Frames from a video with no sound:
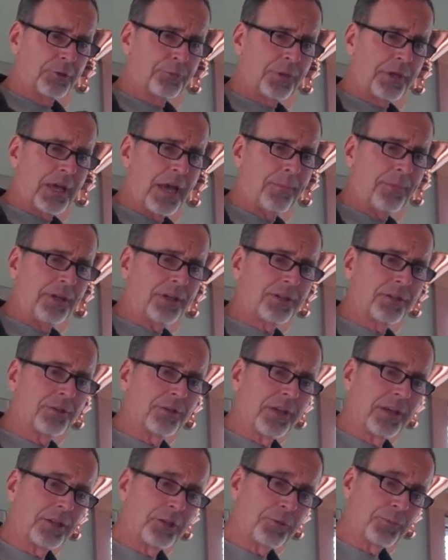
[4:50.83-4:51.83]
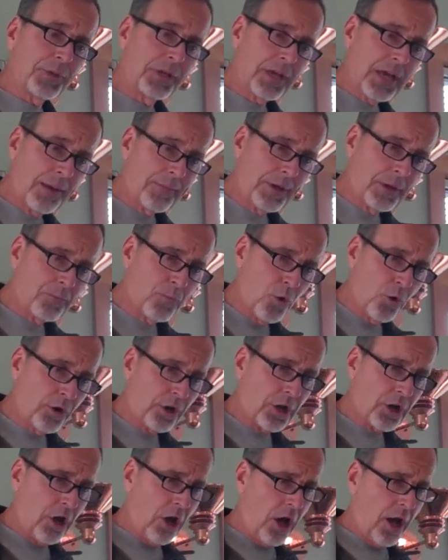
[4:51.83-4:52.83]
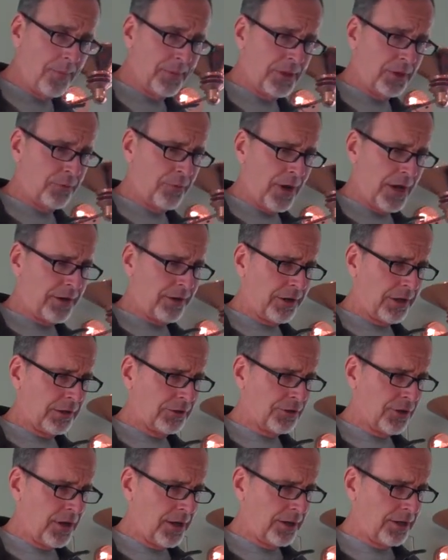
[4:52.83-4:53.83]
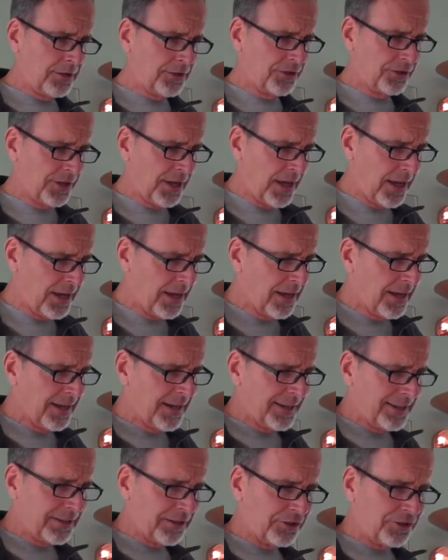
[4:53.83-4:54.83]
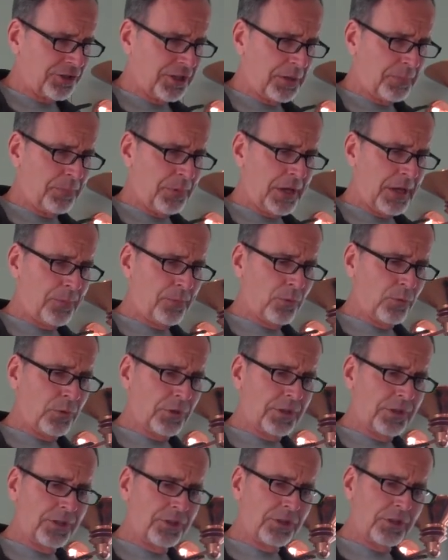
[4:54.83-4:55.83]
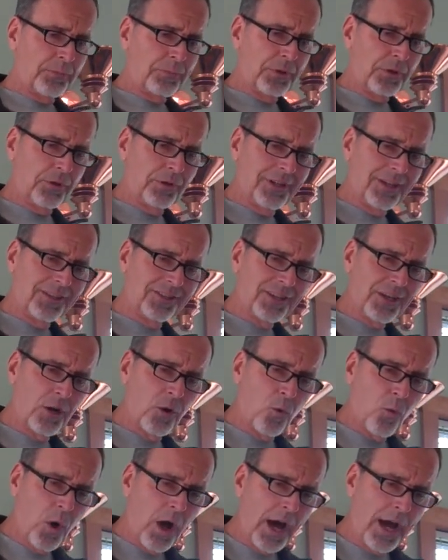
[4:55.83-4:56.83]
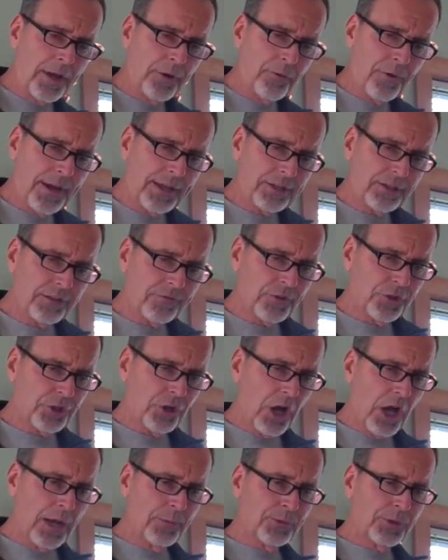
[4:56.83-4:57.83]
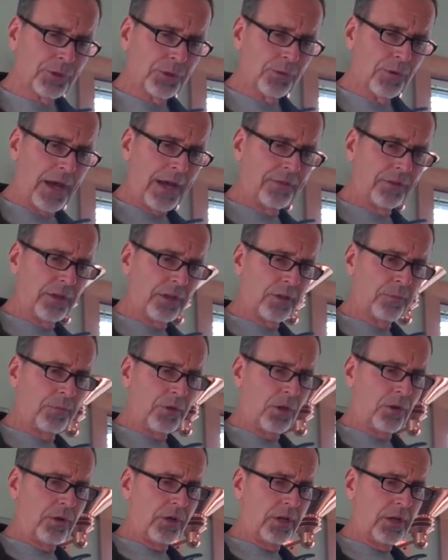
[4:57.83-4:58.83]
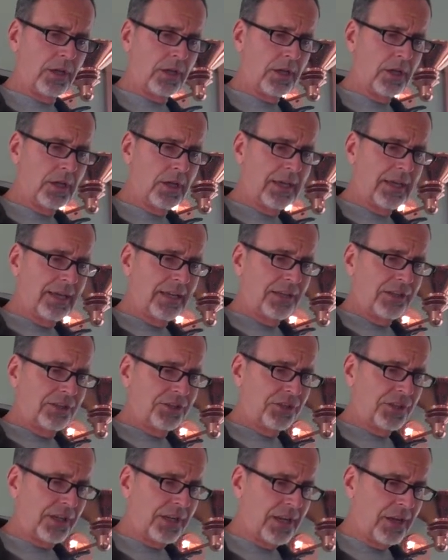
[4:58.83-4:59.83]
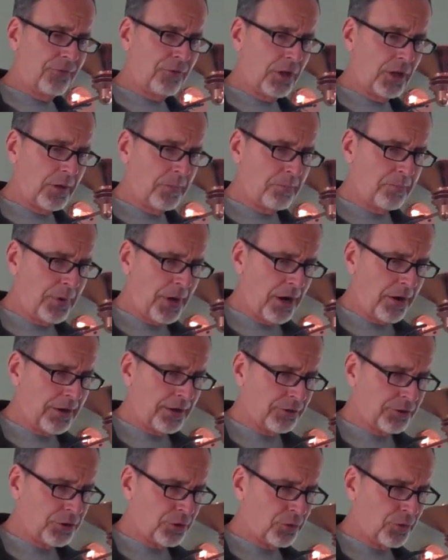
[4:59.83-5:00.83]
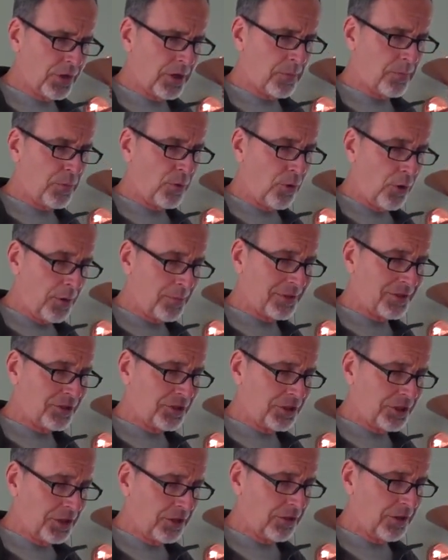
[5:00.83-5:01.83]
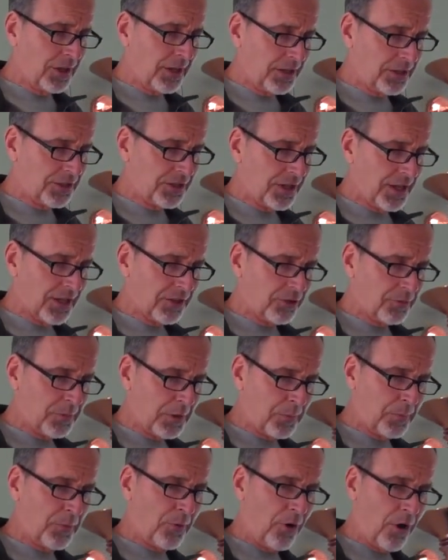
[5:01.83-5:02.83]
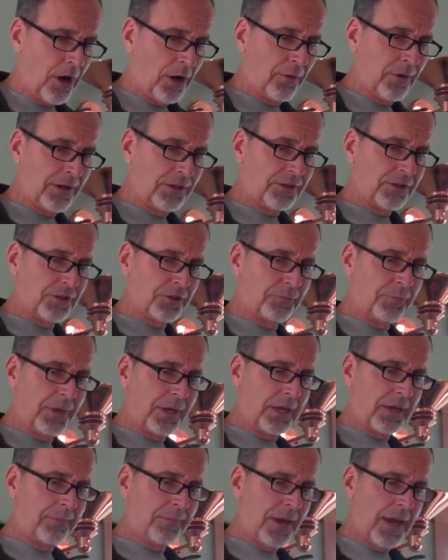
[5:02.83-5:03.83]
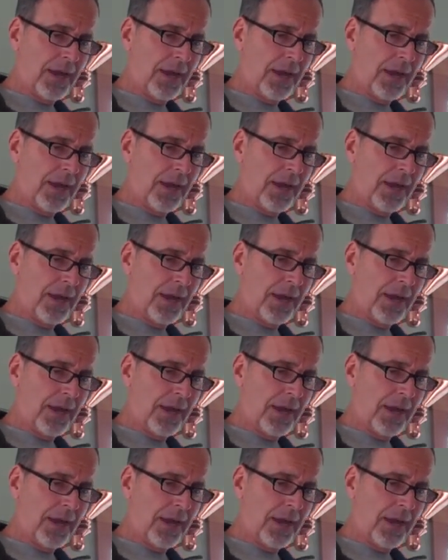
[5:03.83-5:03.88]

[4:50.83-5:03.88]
It's becoming more common, the writer goes on to say, to see people with disabilities in a wide range of jobs throughout the community. Significant barriers to employment still exist, but progress is being